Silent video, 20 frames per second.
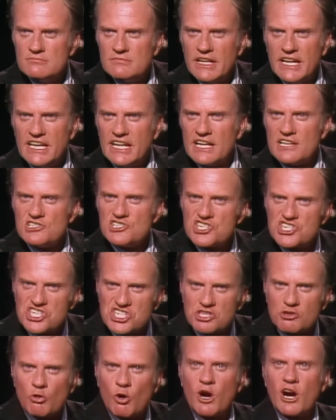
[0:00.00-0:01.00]
He didn't
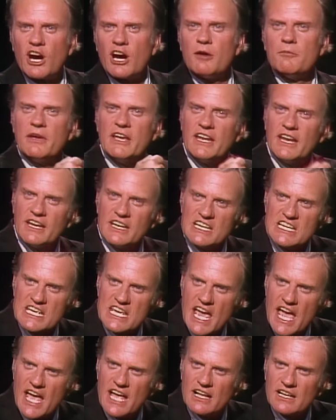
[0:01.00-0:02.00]
squirm, he didn't
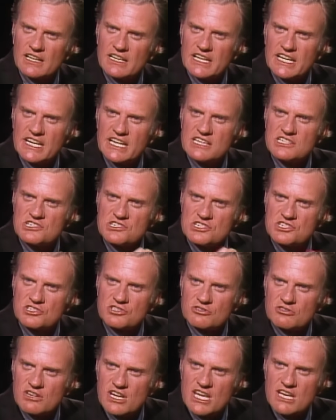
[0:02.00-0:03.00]
yell, he didn't
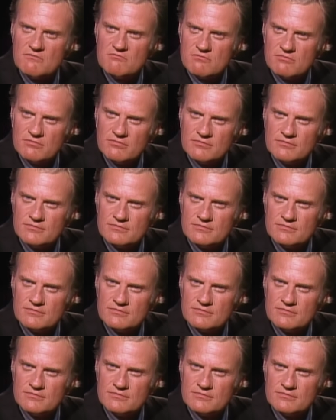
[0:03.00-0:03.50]
scream.